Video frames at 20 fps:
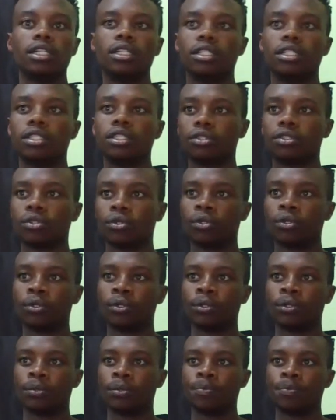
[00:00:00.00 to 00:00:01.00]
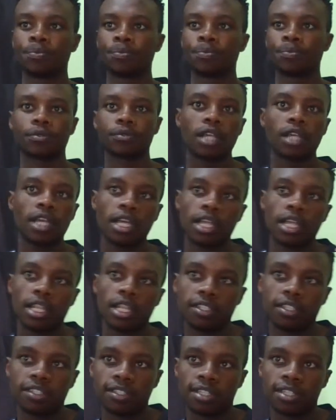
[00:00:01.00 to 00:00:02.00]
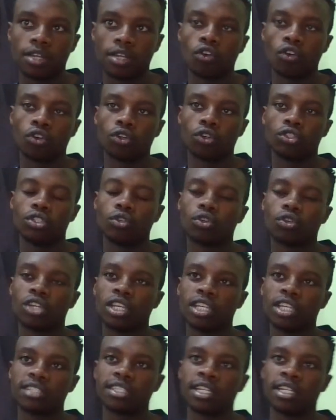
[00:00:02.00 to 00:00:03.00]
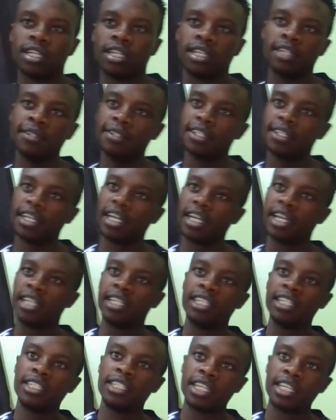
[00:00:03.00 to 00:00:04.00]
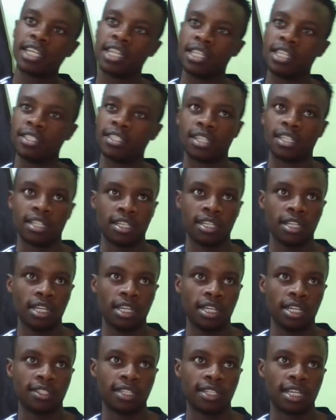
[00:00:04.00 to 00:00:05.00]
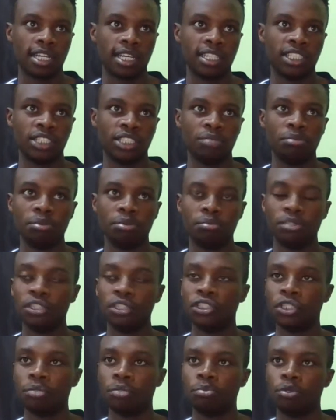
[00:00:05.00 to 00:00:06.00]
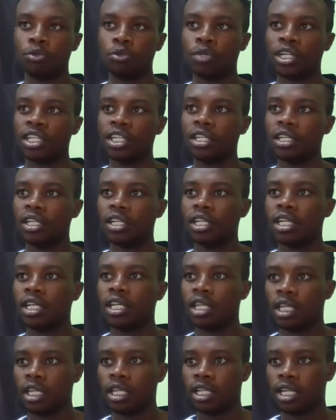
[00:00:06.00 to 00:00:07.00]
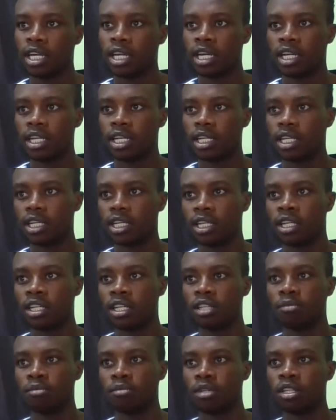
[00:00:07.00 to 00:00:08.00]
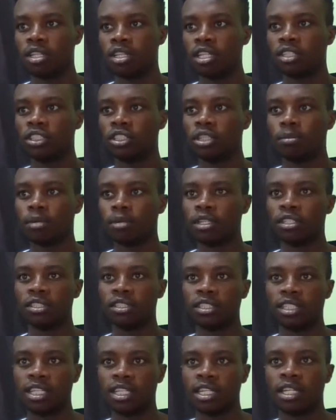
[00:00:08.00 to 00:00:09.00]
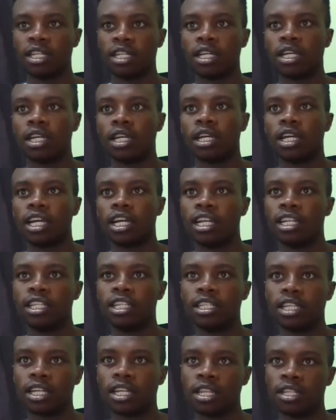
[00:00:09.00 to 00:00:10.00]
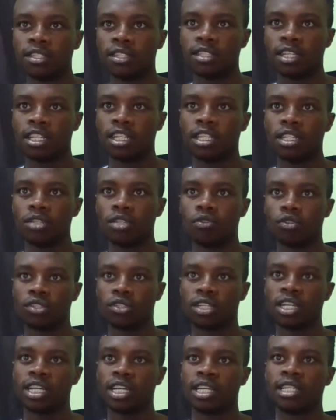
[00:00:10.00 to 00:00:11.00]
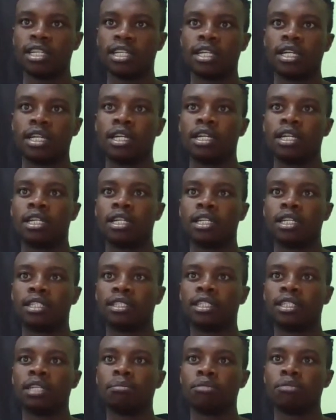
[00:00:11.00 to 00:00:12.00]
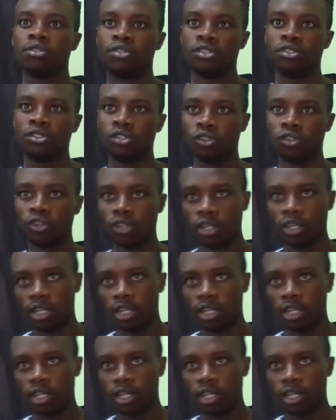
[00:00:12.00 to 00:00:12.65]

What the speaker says: So this is the okay. Yesterday I did take this trade. It's a GBP GPY. Yeah, Great Britain Japanese yen. I did take this trade. It was a sell position,